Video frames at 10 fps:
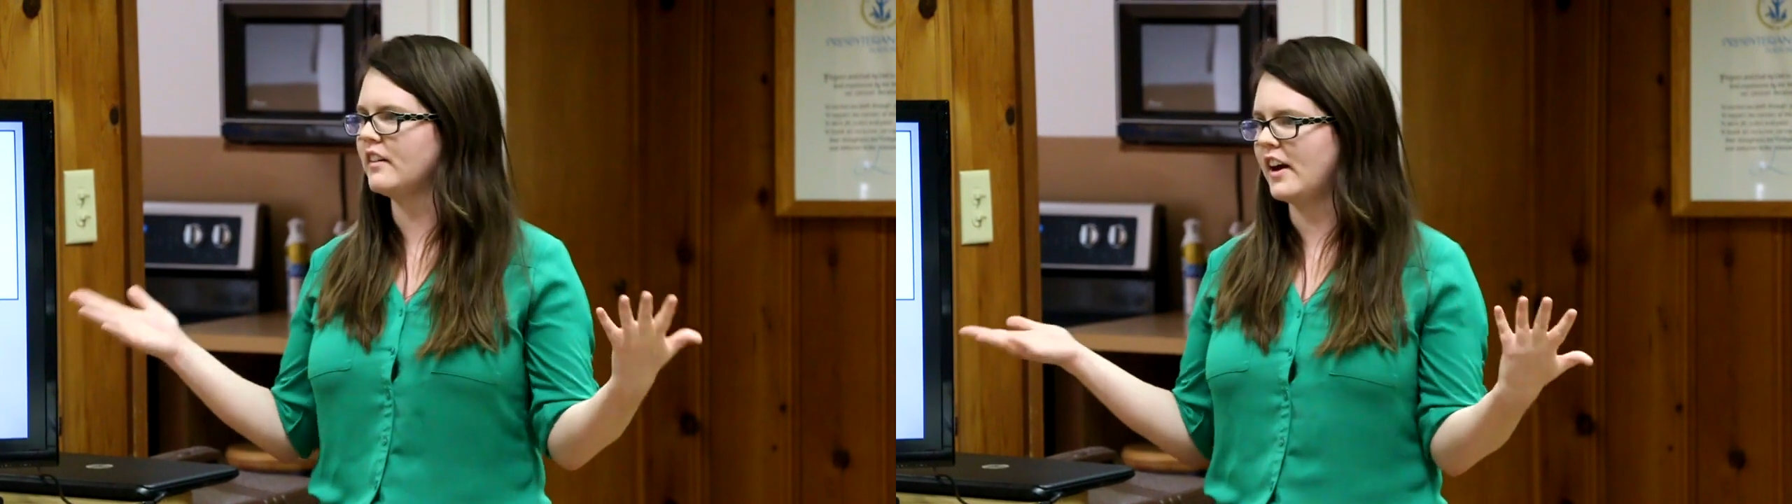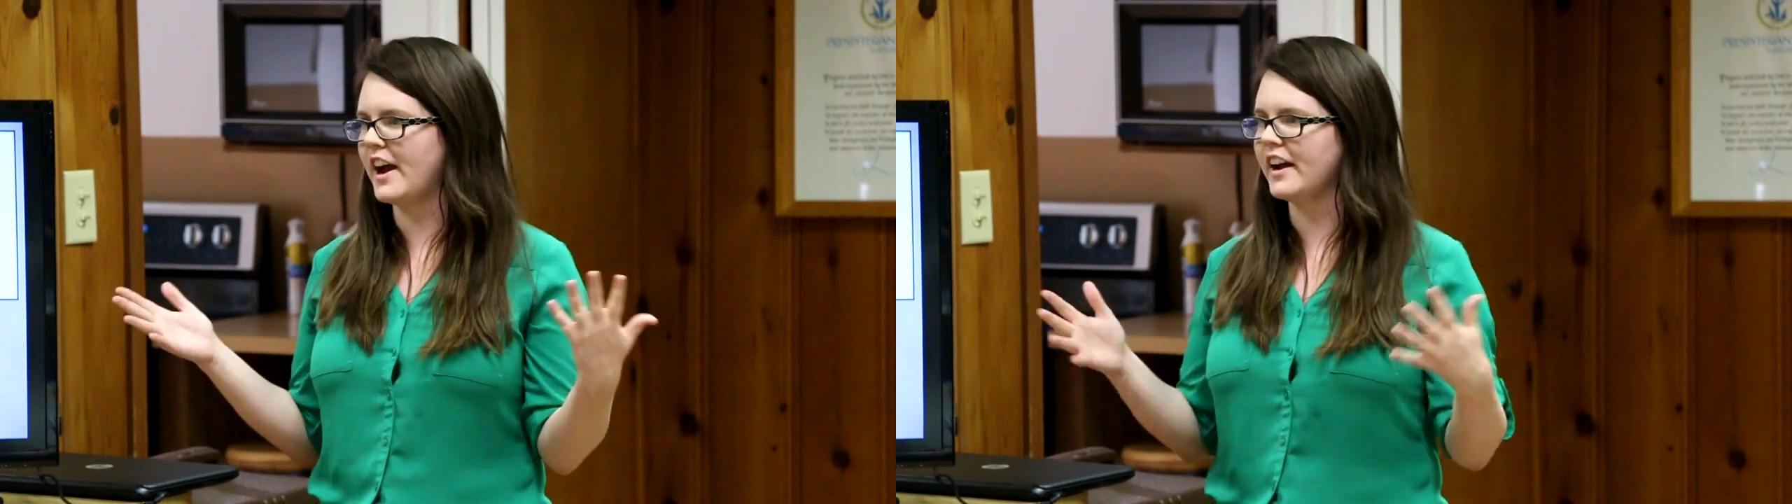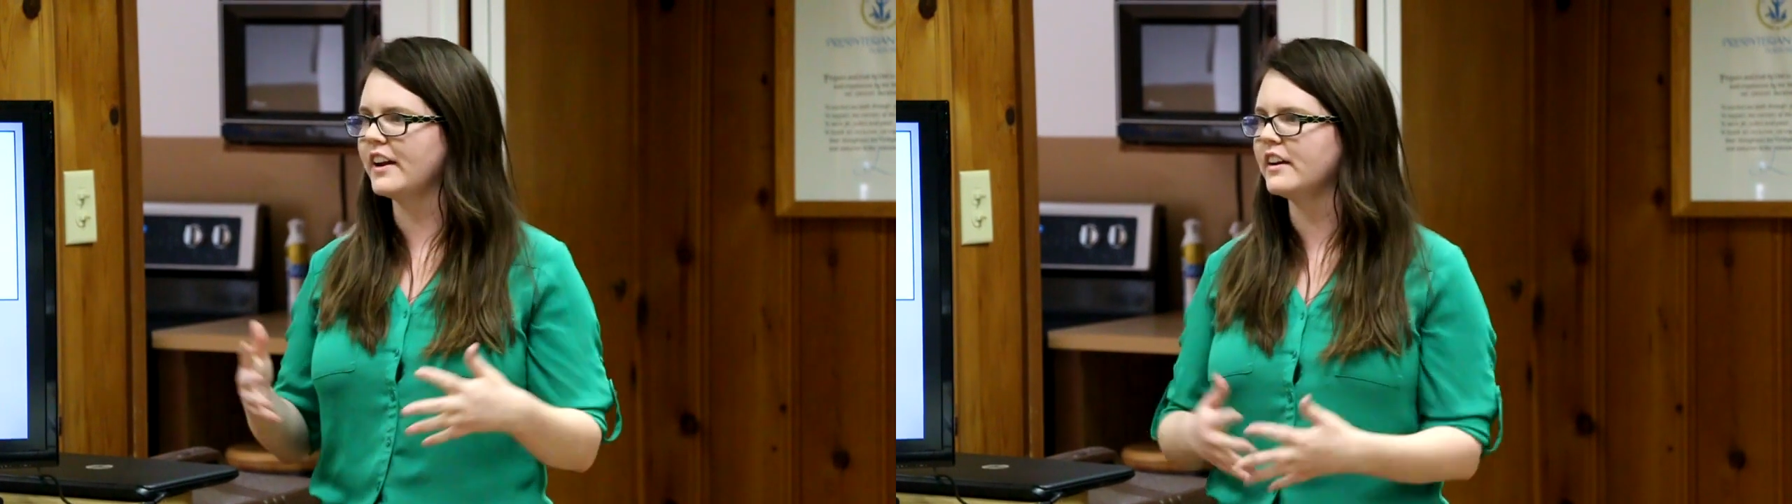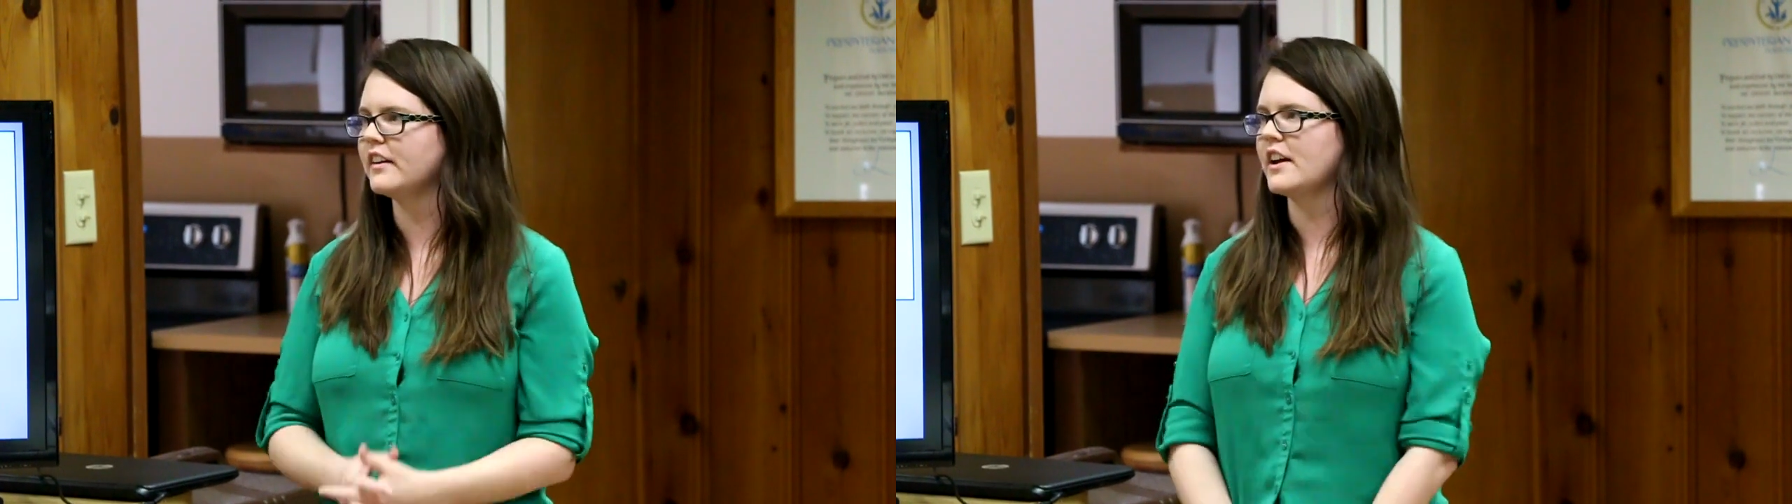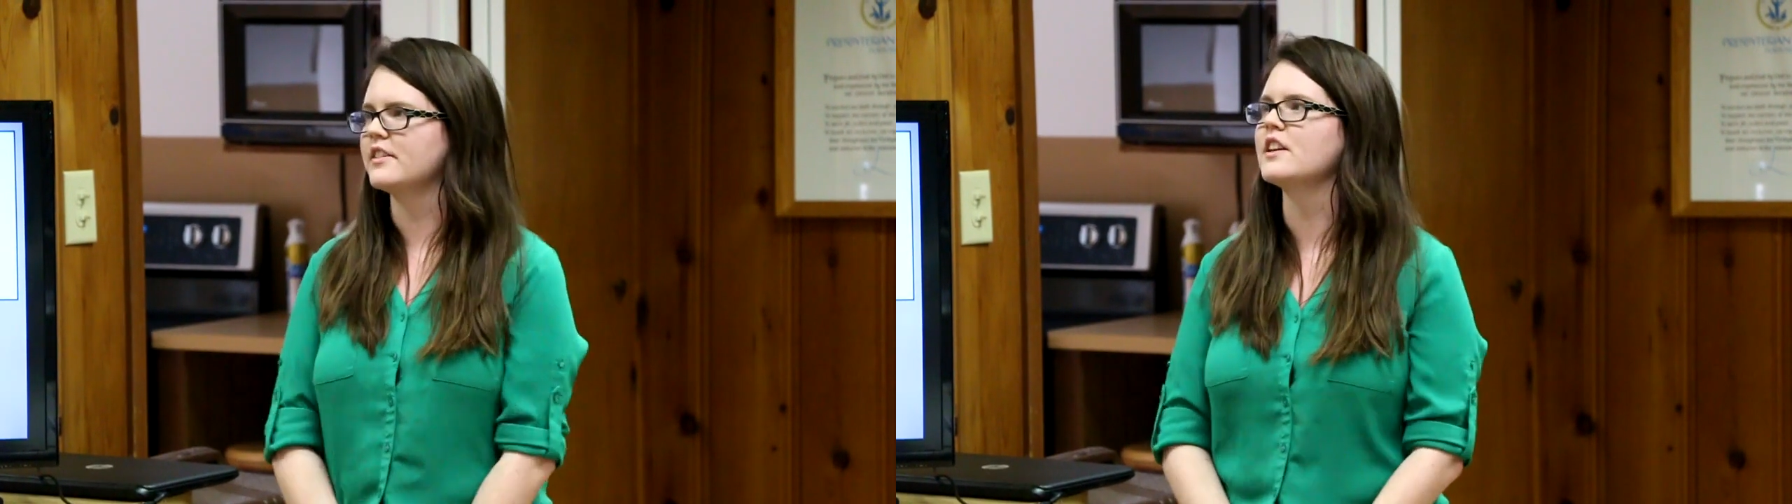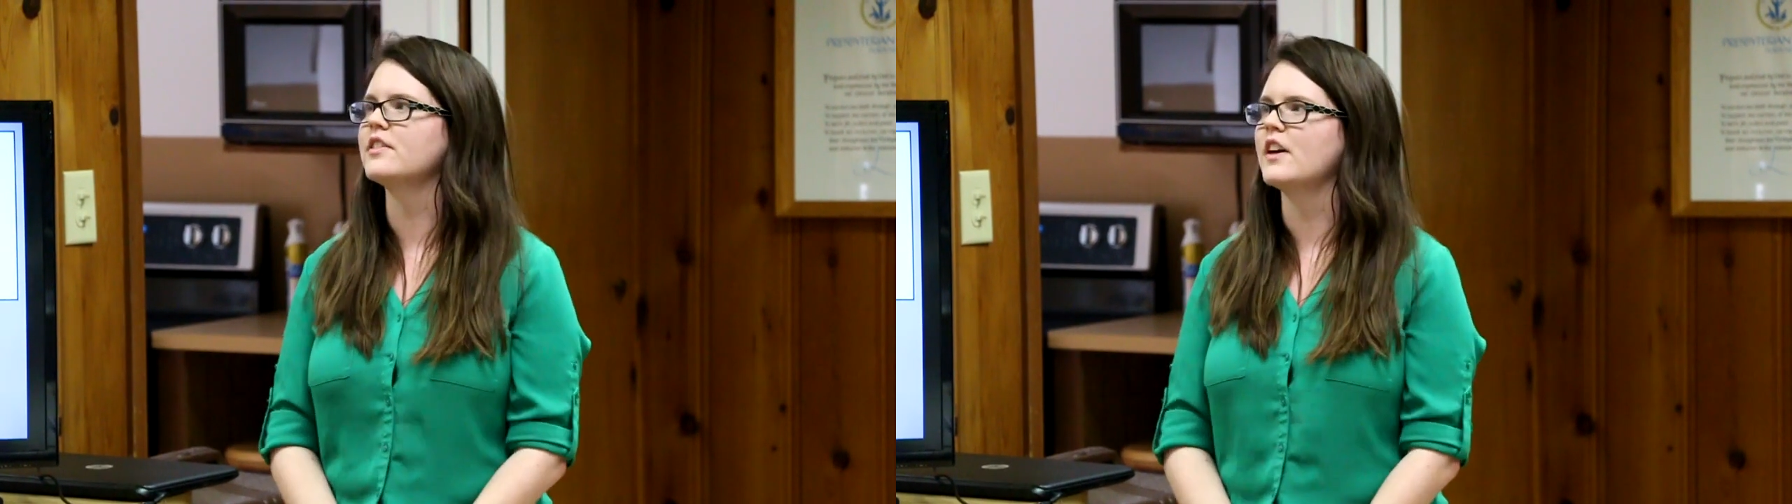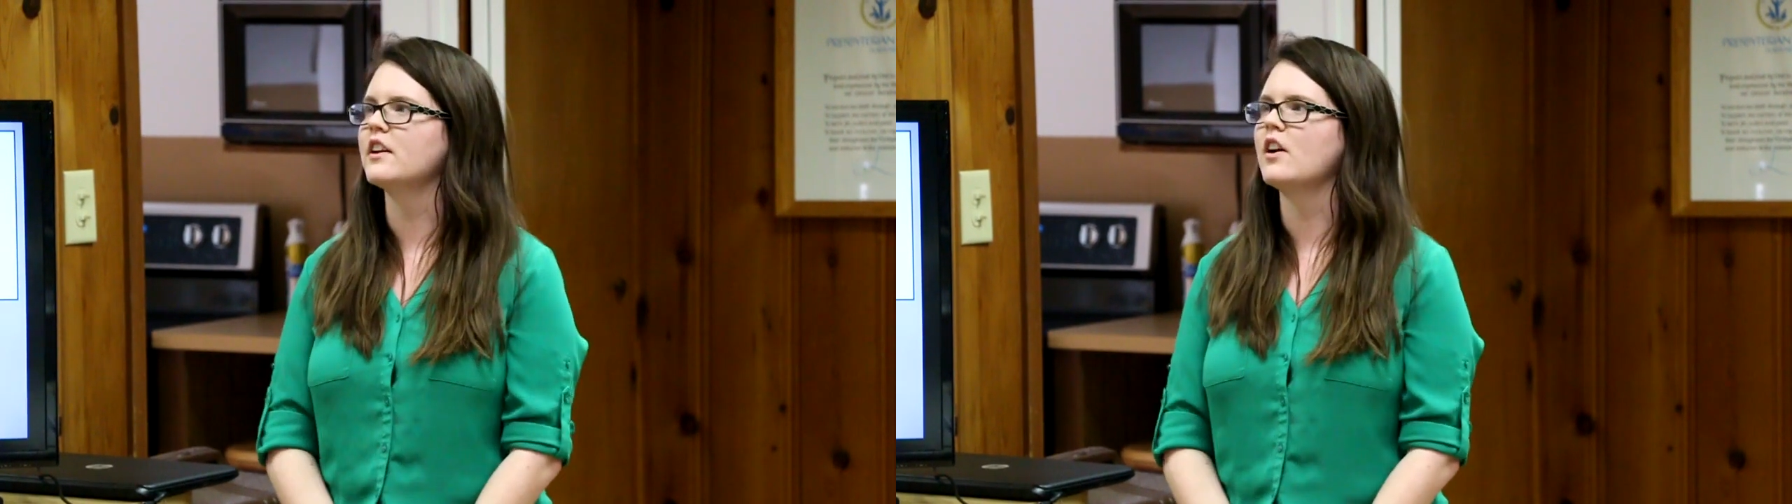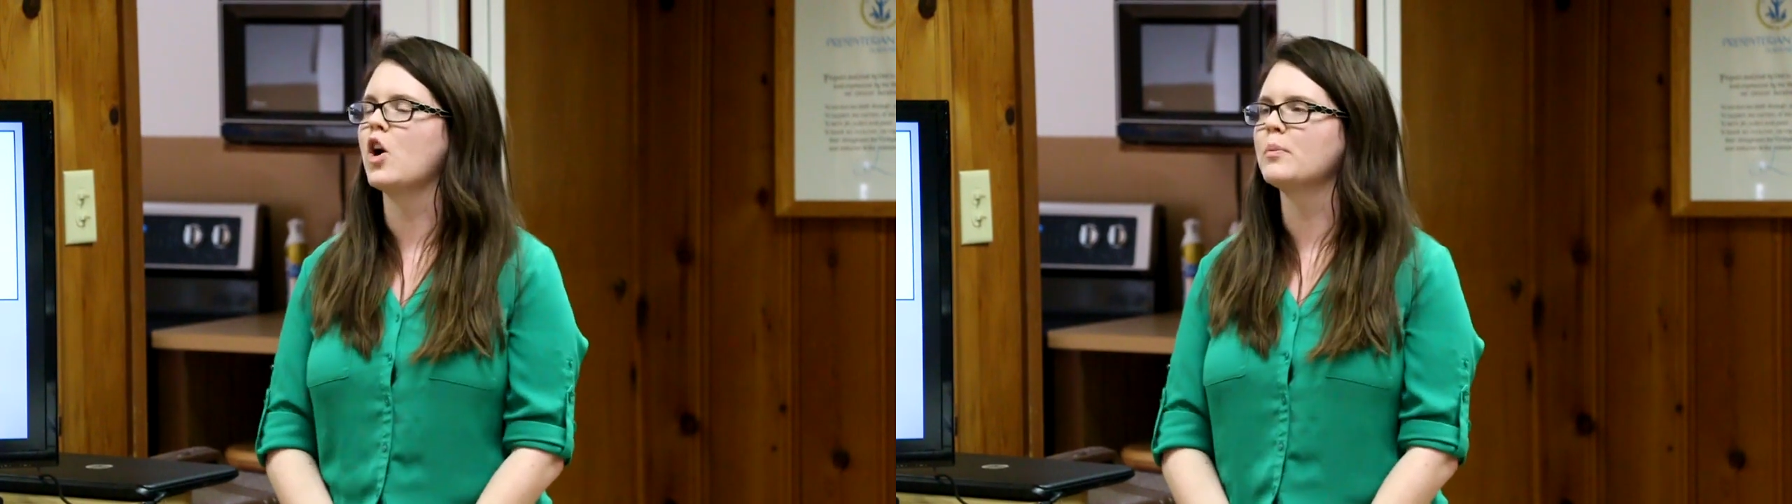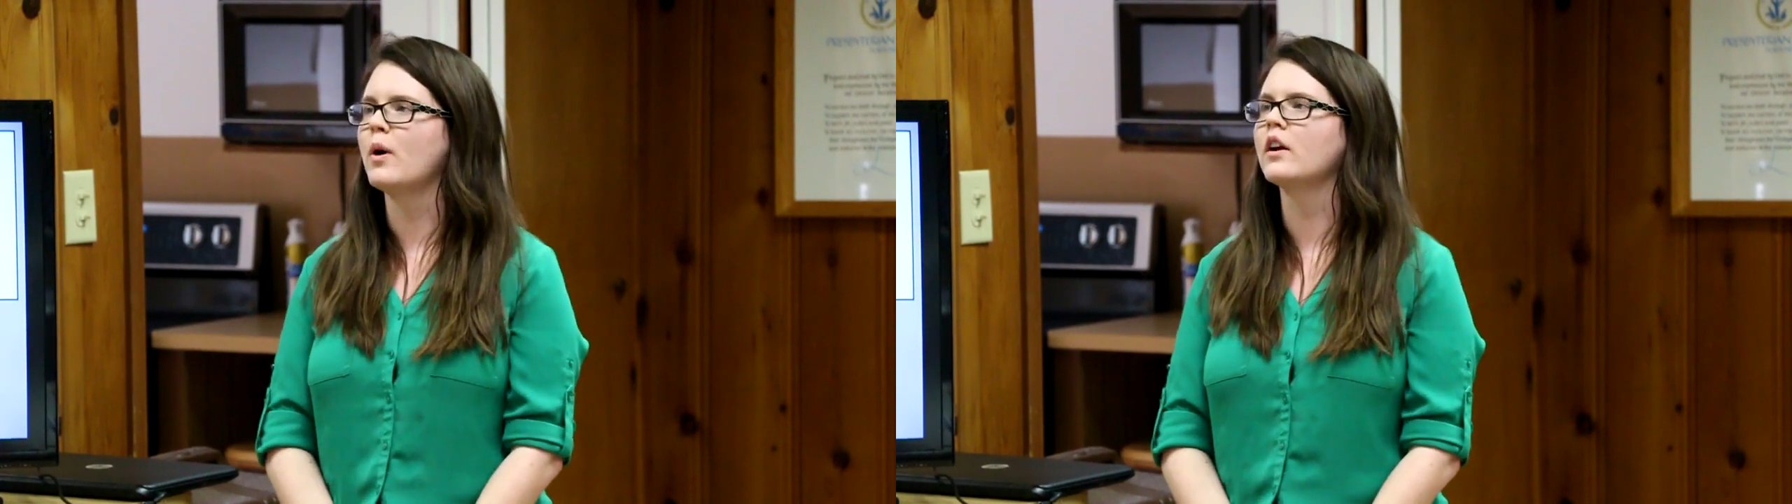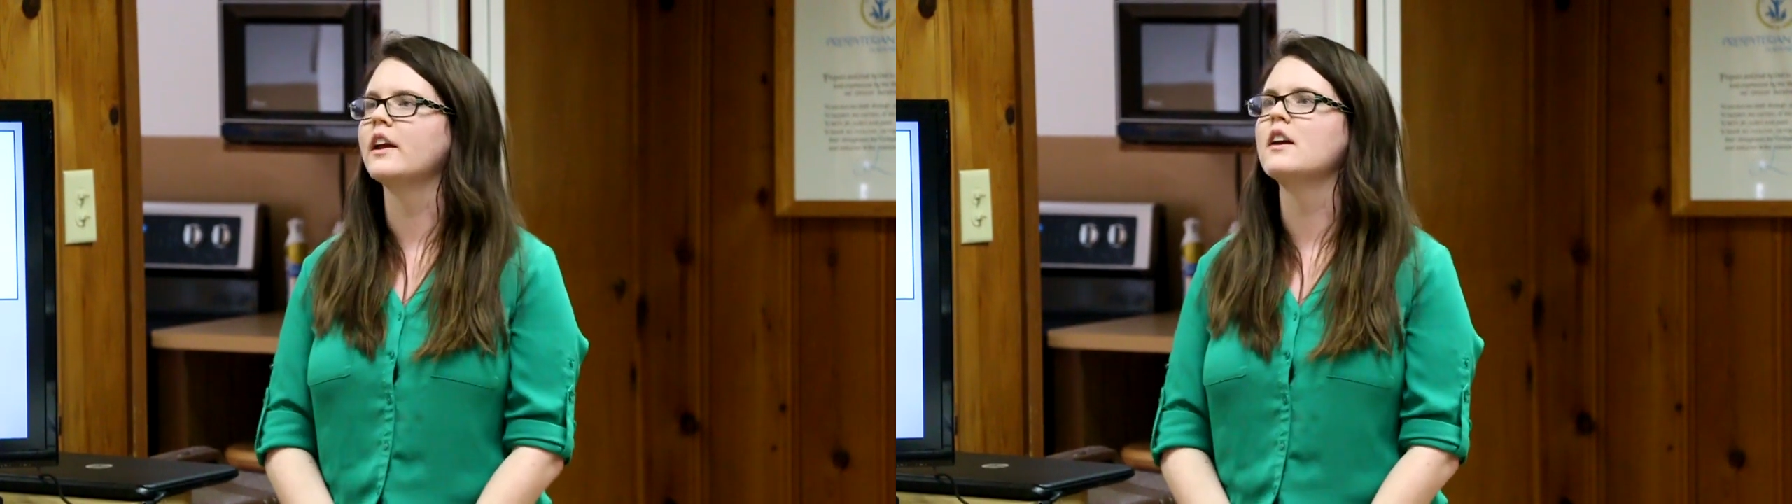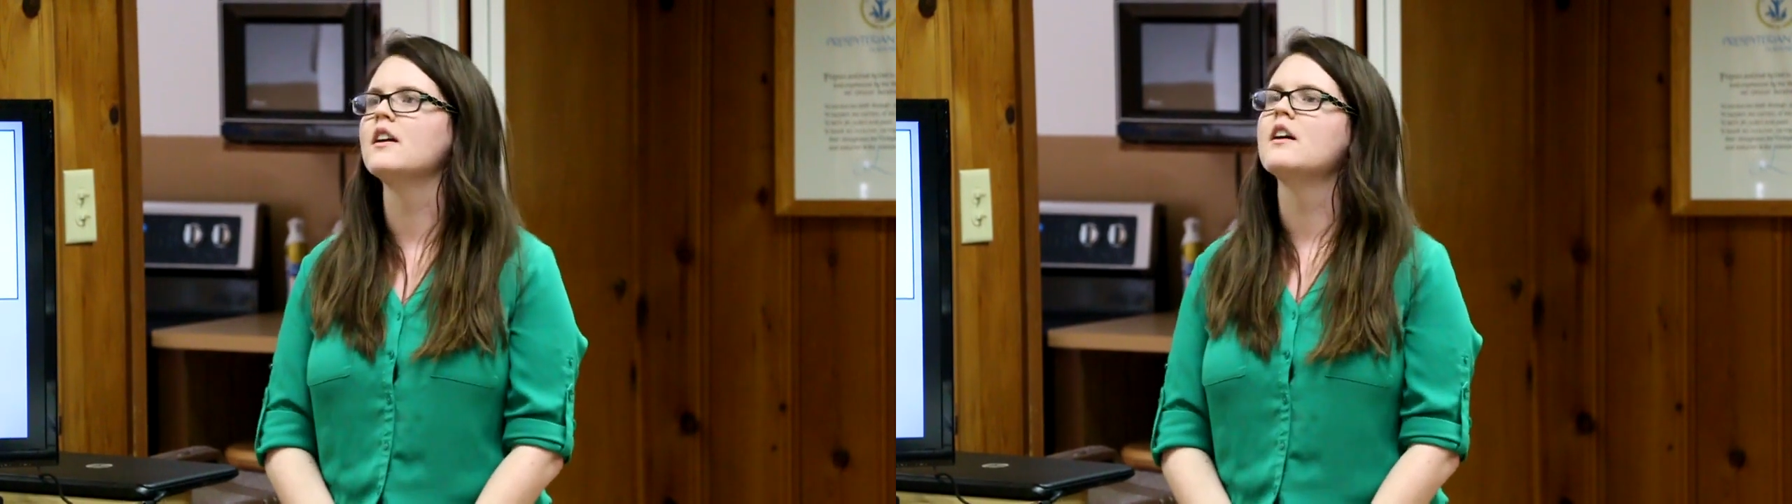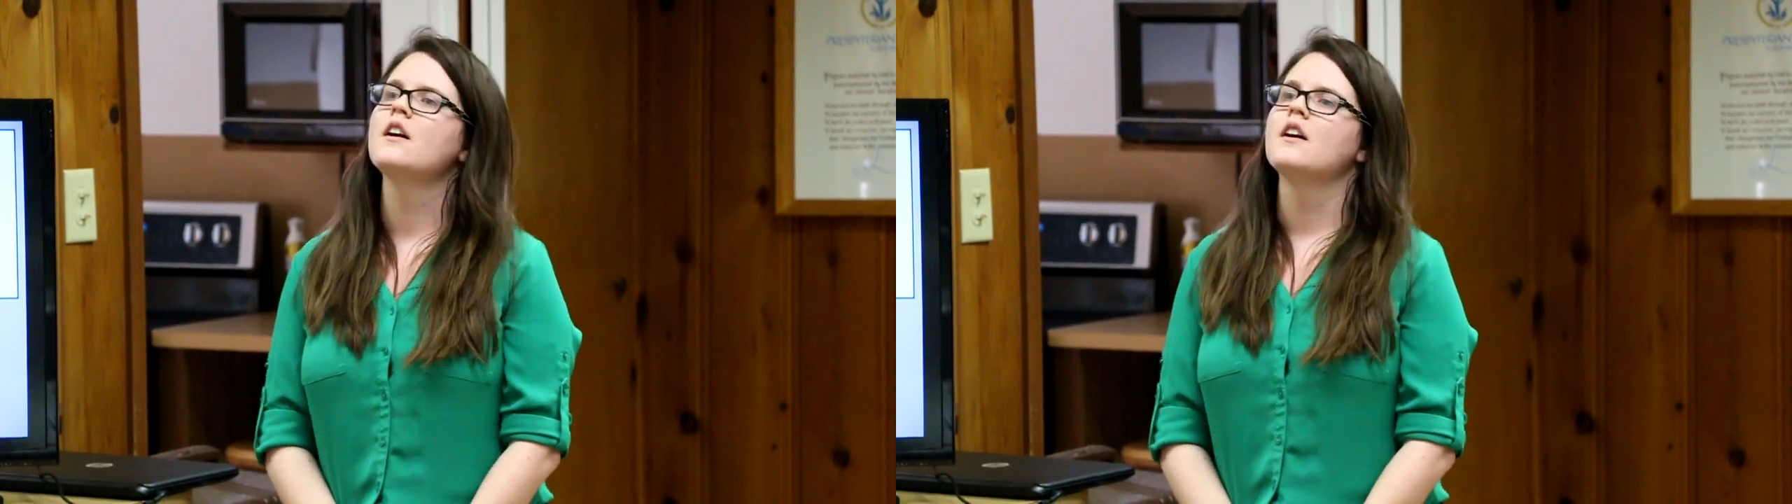I think that our party